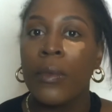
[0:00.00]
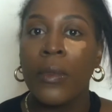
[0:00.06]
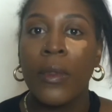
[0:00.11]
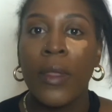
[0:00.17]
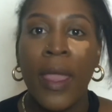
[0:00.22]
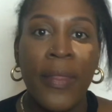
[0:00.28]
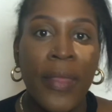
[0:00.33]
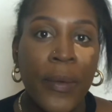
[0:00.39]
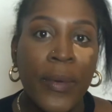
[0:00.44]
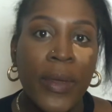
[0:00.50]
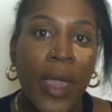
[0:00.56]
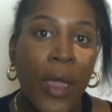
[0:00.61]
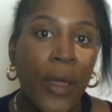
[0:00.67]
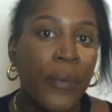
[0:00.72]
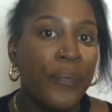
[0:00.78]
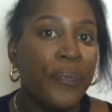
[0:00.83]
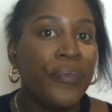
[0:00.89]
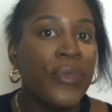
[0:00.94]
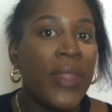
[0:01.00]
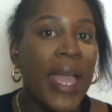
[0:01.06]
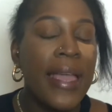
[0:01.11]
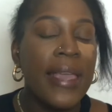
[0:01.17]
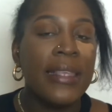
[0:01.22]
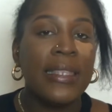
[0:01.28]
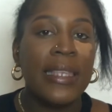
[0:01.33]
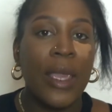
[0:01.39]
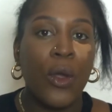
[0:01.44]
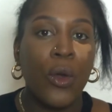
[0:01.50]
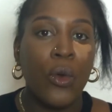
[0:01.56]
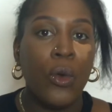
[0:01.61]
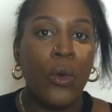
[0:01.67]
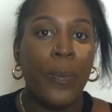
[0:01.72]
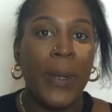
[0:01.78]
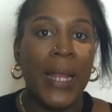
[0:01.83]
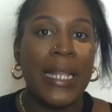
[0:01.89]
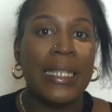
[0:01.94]
And there we go, that is it all
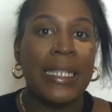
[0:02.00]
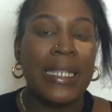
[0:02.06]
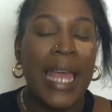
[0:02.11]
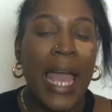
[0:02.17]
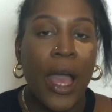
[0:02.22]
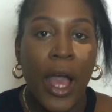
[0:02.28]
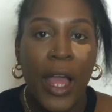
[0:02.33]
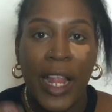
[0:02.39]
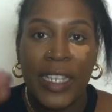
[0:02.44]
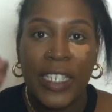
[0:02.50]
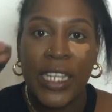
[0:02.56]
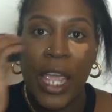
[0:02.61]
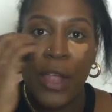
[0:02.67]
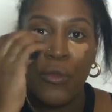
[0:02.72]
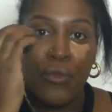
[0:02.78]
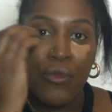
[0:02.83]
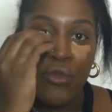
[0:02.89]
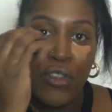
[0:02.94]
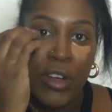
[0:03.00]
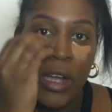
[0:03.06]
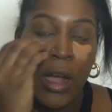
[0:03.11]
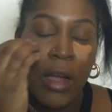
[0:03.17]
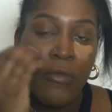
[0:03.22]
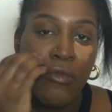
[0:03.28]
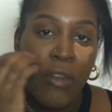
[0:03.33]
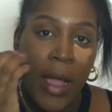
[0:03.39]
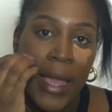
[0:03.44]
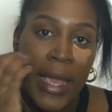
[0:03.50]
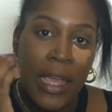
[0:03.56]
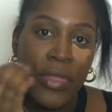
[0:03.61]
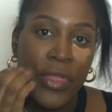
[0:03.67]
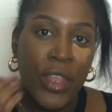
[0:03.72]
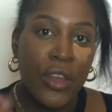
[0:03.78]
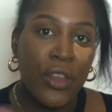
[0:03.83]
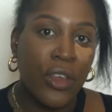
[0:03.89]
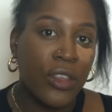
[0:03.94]
blended out. I had to get right in
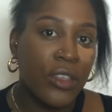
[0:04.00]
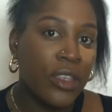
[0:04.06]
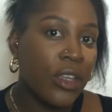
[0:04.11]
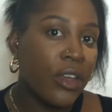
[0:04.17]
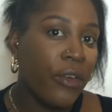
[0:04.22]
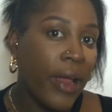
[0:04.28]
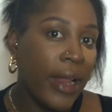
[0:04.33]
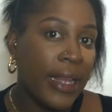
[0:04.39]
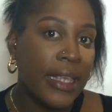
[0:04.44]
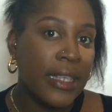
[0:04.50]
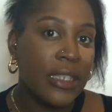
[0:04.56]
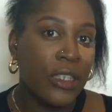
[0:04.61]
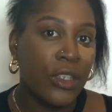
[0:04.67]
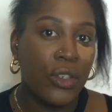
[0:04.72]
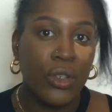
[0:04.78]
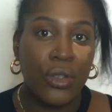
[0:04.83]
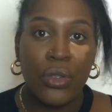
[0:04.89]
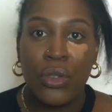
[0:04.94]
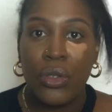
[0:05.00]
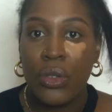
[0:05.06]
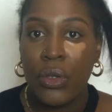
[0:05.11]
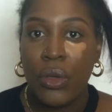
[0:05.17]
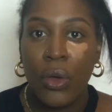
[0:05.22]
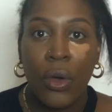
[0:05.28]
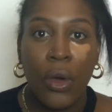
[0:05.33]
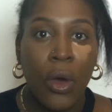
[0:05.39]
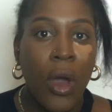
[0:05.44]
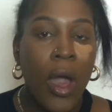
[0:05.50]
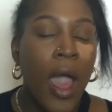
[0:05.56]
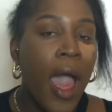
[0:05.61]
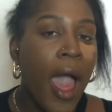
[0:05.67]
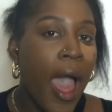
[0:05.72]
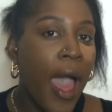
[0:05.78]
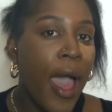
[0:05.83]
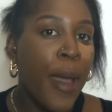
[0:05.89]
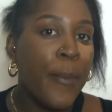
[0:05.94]
the nooks and crannies as you saw,
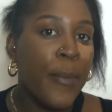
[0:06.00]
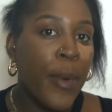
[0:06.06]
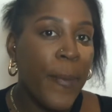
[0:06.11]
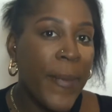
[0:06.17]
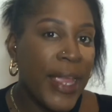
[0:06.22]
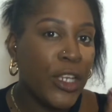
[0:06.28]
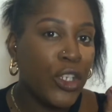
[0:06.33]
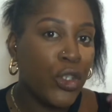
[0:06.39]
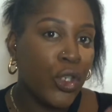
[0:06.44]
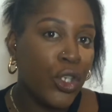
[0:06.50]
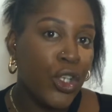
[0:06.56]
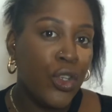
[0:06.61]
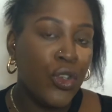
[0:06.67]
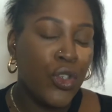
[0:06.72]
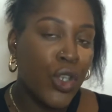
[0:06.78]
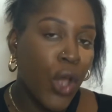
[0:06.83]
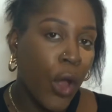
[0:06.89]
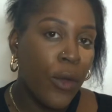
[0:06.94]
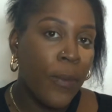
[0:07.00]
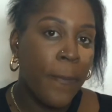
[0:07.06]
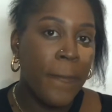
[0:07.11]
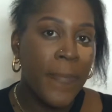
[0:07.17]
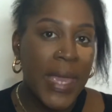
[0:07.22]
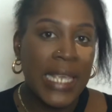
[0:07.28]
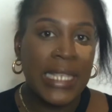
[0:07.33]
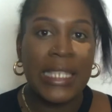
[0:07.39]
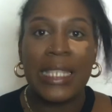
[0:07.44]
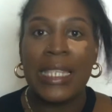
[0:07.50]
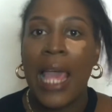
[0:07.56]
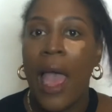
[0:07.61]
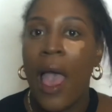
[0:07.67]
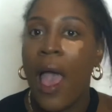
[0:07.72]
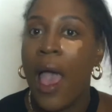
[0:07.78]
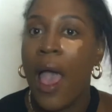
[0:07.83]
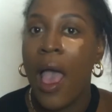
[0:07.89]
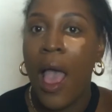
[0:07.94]
but make sure you don't miss
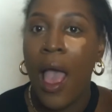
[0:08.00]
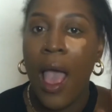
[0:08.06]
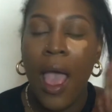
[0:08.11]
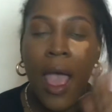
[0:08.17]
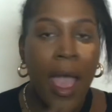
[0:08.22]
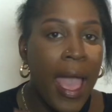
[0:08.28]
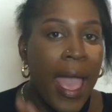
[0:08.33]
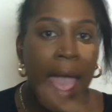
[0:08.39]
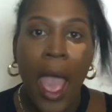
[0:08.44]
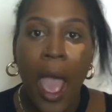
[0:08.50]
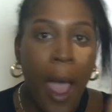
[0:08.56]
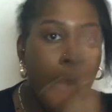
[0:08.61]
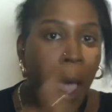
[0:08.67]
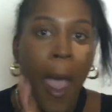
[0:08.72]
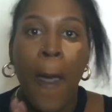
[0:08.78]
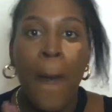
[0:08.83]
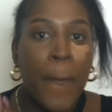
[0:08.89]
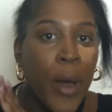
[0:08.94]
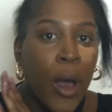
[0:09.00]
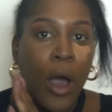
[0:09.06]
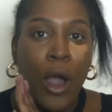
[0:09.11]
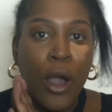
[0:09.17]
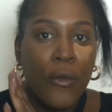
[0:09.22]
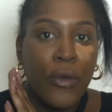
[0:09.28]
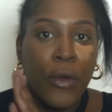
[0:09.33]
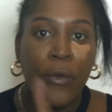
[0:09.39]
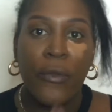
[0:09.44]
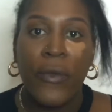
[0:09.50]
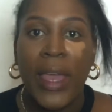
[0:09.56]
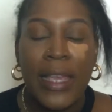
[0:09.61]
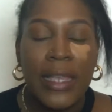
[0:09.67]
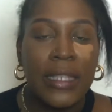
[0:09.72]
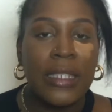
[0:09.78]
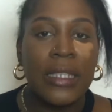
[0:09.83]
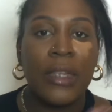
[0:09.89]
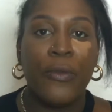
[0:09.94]
a part of your
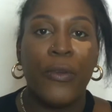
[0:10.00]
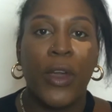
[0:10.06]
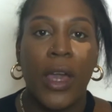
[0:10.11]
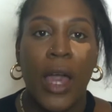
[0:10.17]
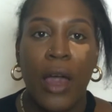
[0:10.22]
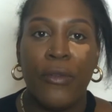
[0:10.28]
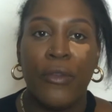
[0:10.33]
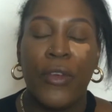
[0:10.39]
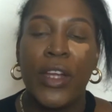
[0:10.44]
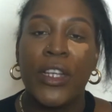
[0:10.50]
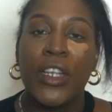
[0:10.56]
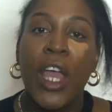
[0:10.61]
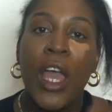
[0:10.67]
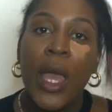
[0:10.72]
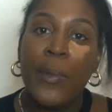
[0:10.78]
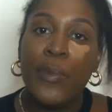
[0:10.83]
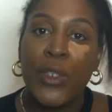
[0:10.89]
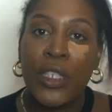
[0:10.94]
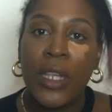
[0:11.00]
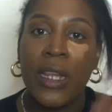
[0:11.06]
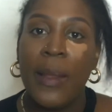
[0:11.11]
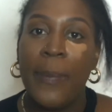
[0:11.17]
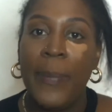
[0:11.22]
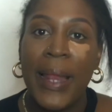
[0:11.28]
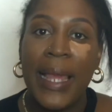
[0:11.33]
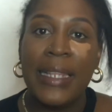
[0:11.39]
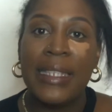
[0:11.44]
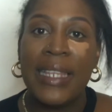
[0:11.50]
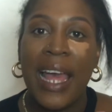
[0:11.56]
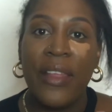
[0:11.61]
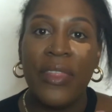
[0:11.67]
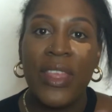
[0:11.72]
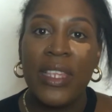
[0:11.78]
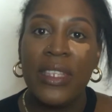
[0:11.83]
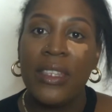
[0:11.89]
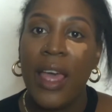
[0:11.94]
face for coverage. Just gonna blend out
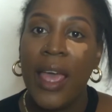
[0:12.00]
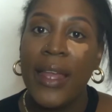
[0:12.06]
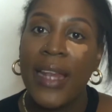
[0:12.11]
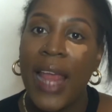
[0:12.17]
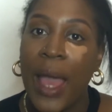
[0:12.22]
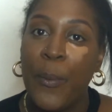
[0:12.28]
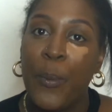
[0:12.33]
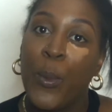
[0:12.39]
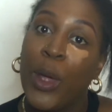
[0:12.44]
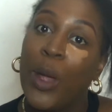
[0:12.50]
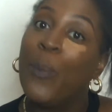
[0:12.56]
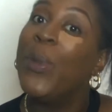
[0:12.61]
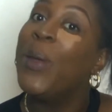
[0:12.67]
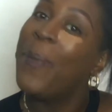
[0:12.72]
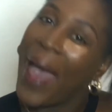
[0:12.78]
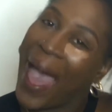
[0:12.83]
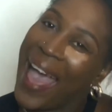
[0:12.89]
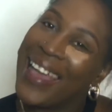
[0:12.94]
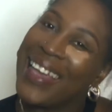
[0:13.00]
this side and we'll be back.